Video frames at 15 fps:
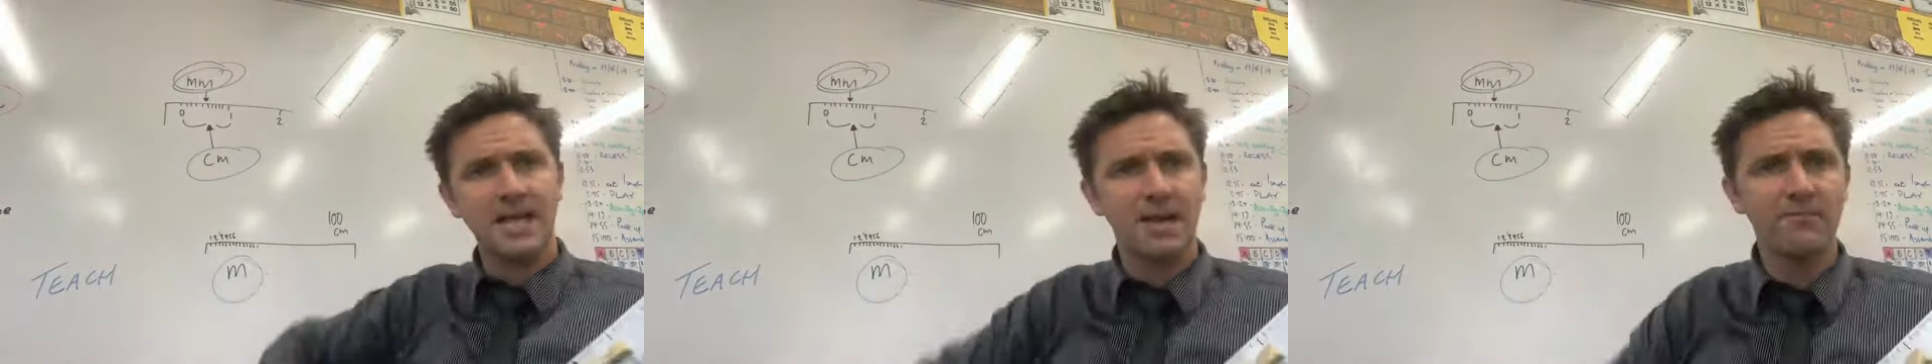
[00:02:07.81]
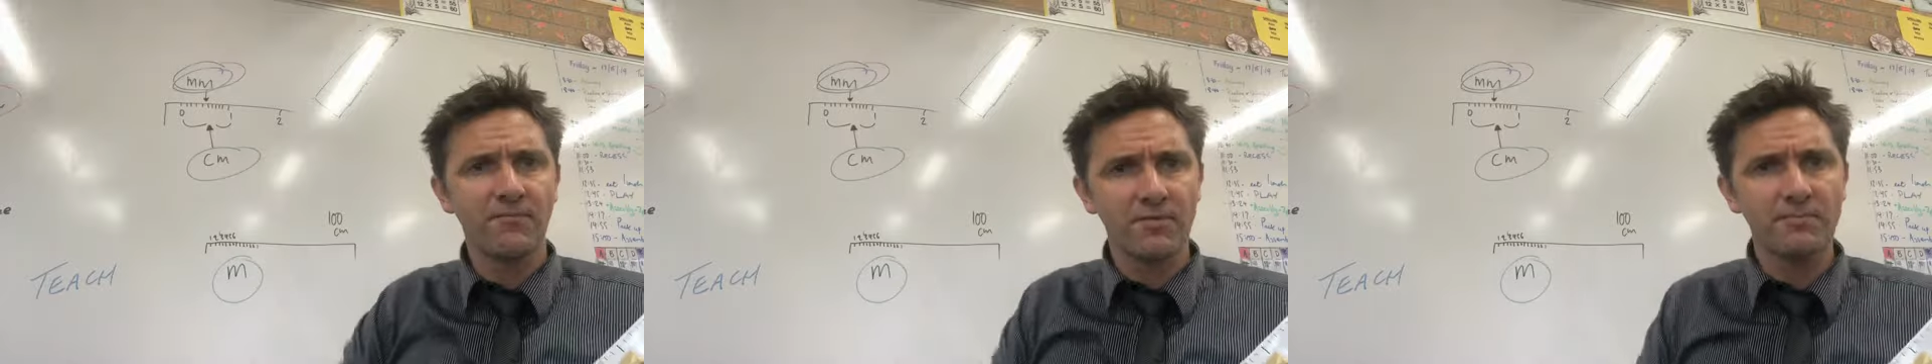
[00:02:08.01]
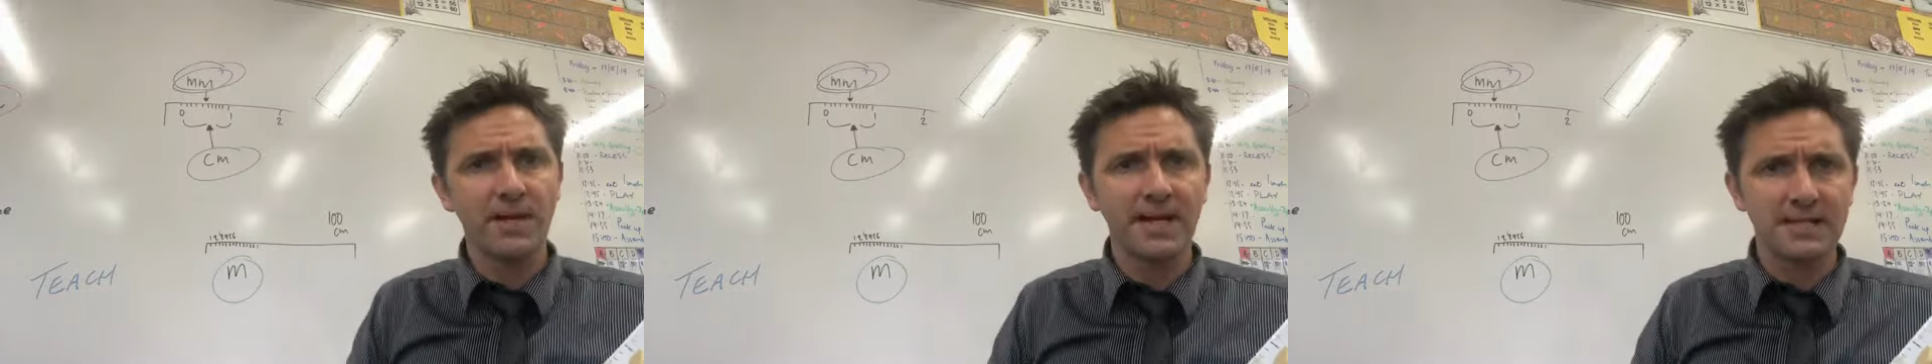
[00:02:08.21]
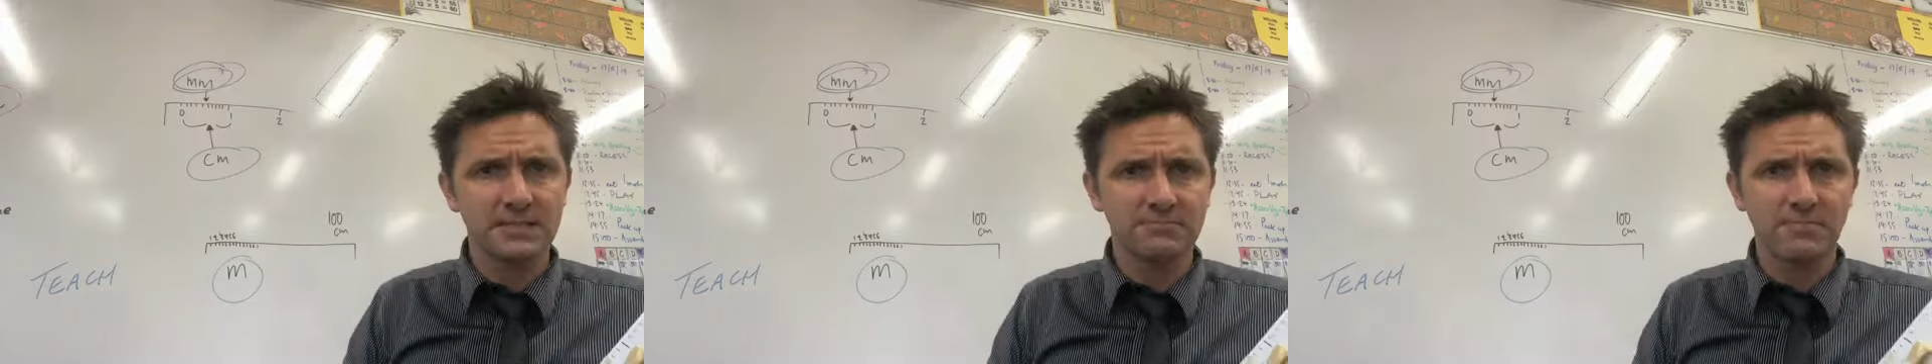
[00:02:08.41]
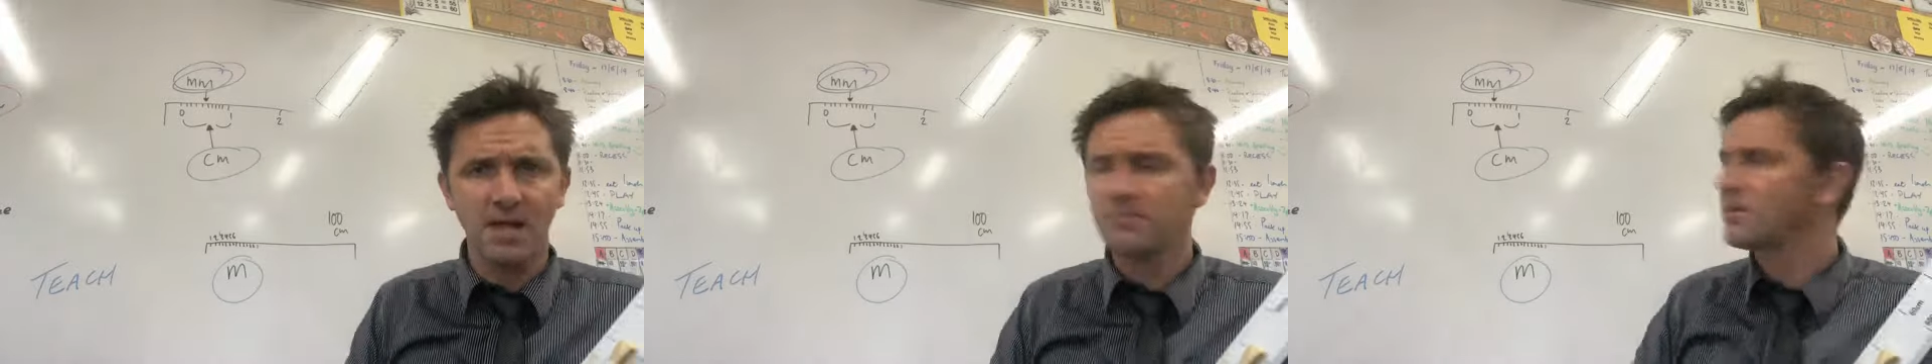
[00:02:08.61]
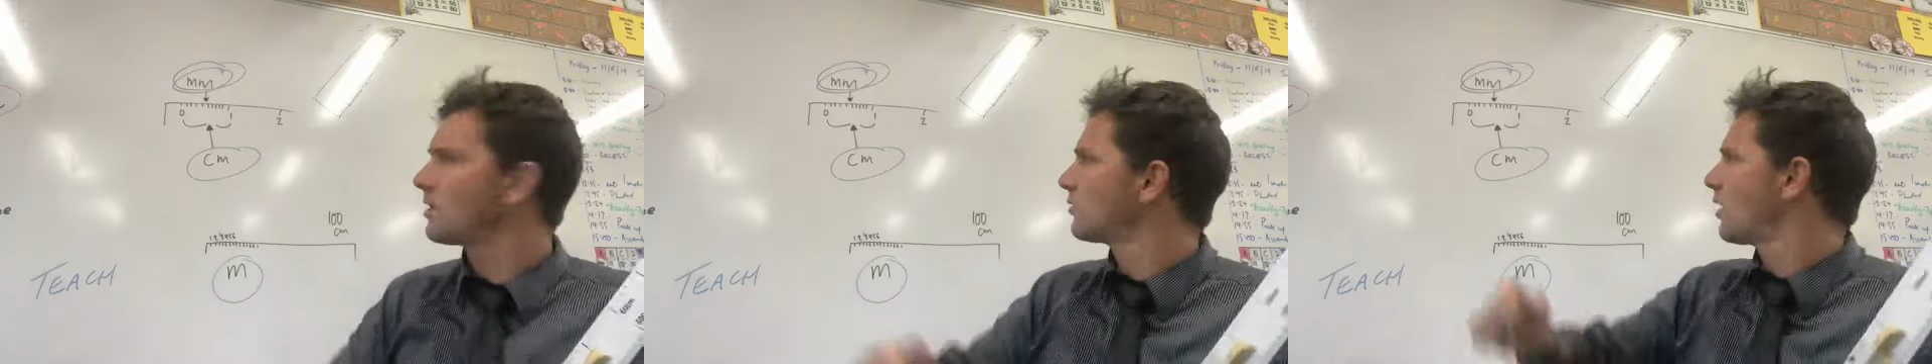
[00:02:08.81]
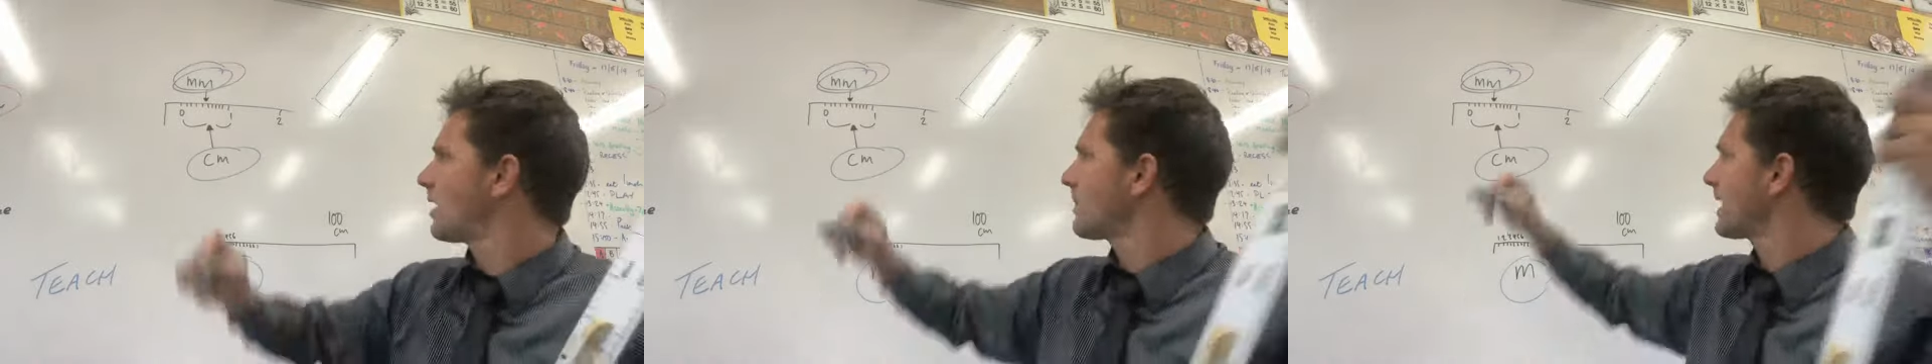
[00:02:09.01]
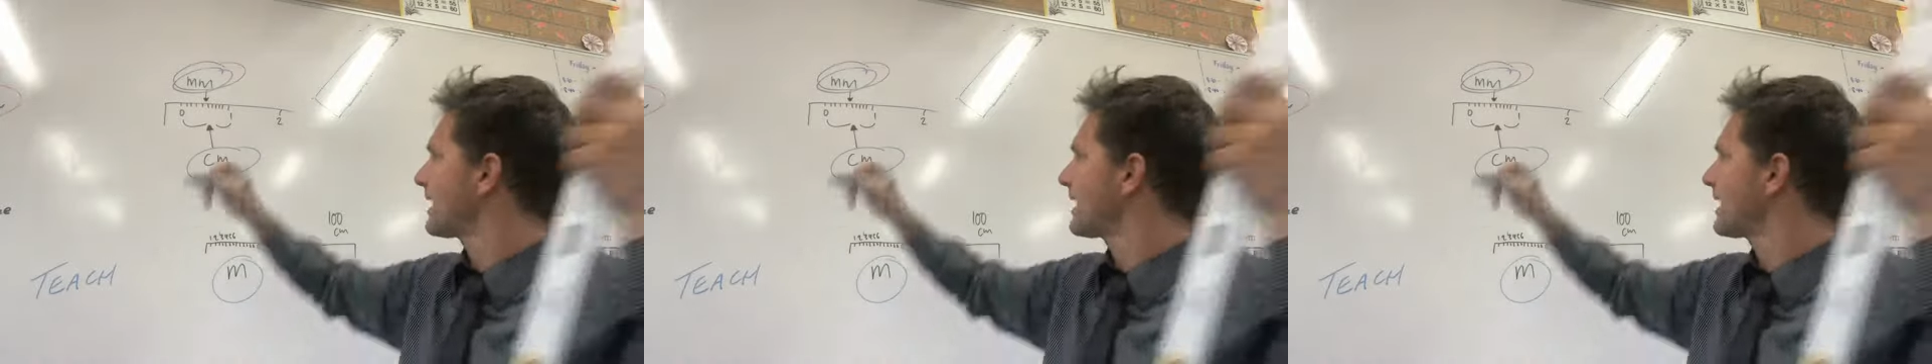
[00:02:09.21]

M for metres, and maybe I'll write